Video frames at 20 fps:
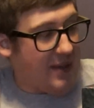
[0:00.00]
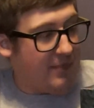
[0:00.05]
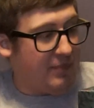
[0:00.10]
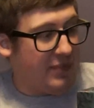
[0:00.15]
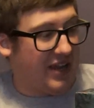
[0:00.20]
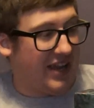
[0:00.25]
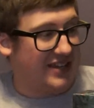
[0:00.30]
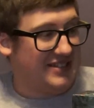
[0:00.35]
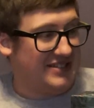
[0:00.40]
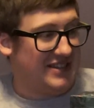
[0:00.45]

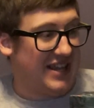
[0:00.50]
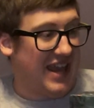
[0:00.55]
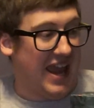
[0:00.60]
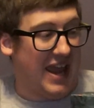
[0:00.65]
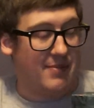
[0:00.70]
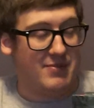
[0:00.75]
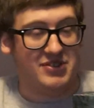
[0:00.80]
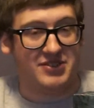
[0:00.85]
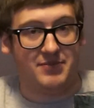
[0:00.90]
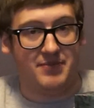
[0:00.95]
because the
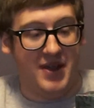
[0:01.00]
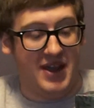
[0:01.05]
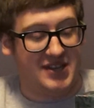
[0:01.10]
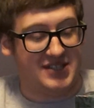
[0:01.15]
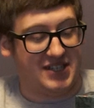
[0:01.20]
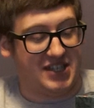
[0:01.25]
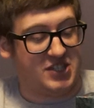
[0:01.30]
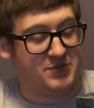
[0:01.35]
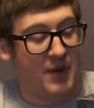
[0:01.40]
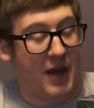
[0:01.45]
game is
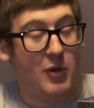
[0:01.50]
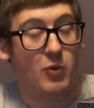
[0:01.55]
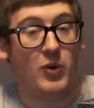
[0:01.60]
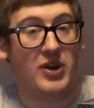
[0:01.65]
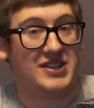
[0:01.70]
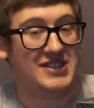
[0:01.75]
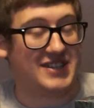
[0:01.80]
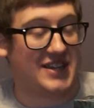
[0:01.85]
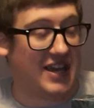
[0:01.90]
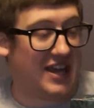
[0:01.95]
amazing. It's by
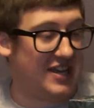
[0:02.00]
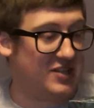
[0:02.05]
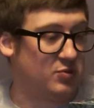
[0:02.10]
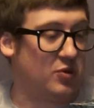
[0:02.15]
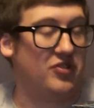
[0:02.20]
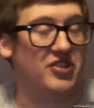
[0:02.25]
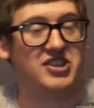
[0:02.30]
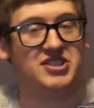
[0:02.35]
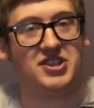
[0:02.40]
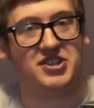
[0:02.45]
WizKids.
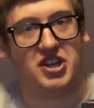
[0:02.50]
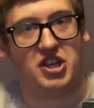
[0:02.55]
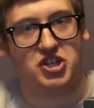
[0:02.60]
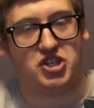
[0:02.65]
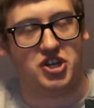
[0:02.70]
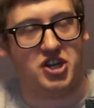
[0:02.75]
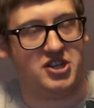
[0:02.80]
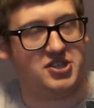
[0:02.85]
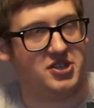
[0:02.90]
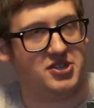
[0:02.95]
Well, this
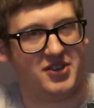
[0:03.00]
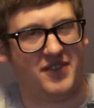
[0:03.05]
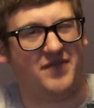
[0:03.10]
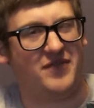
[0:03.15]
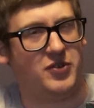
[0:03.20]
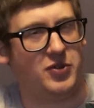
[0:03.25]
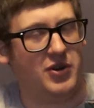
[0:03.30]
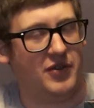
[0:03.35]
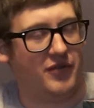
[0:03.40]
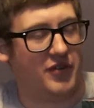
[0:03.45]
edition is. There's a
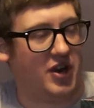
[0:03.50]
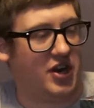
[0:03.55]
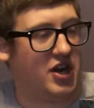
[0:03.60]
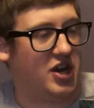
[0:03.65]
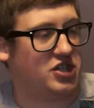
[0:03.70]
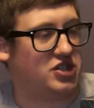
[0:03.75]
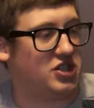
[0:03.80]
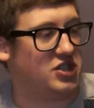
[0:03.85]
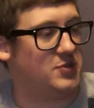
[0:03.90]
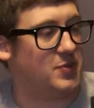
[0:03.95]
few different
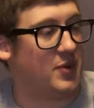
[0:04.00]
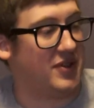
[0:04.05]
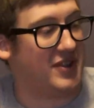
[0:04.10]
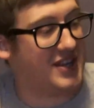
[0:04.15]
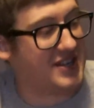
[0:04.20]
editions, but